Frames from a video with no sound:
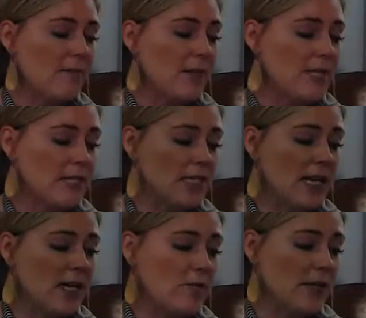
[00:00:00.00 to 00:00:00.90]
Mrs.
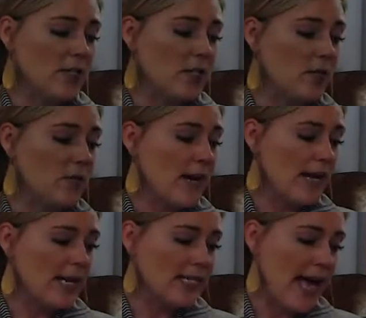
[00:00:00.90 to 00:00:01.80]
Zuckerman stood
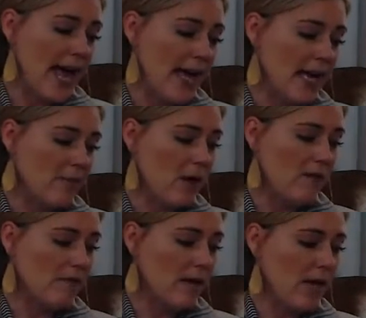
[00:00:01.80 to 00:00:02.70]
ready to head him
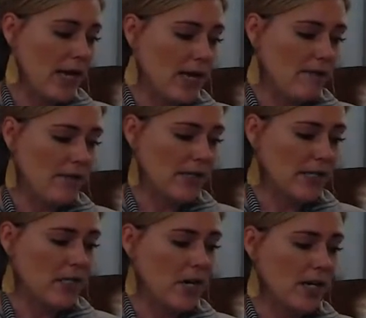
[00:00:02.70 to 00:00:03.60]
off if he
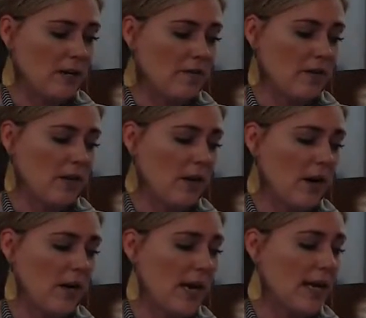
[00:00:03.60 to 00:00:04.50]
started for the
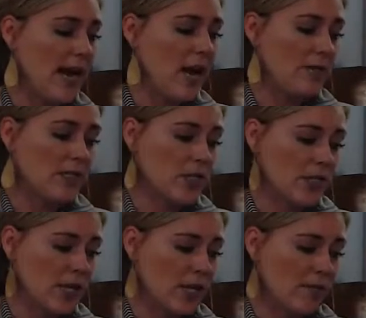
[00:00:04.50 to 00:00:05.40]
garden, and now
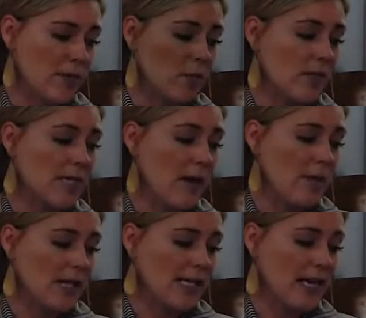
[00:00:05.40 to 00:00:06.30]
Mr. Zuckerman was
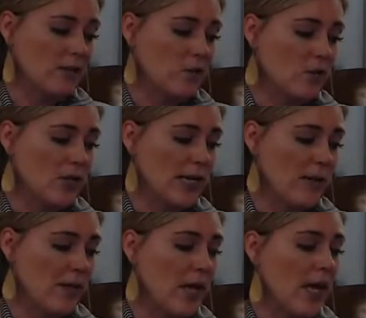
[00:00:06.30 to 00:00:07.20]
coming down toward
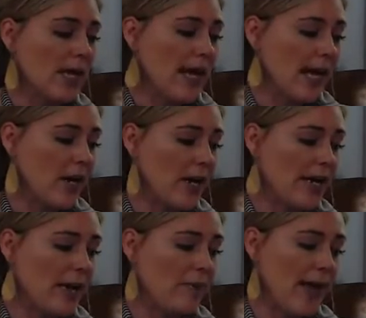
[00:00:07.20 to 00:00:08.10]
him,
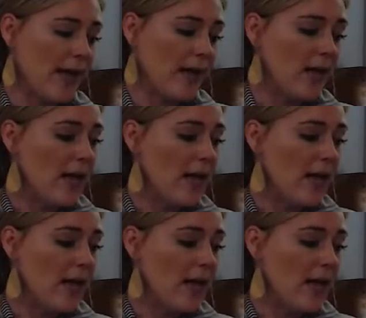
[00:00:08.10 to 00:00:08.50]
carrying a pail.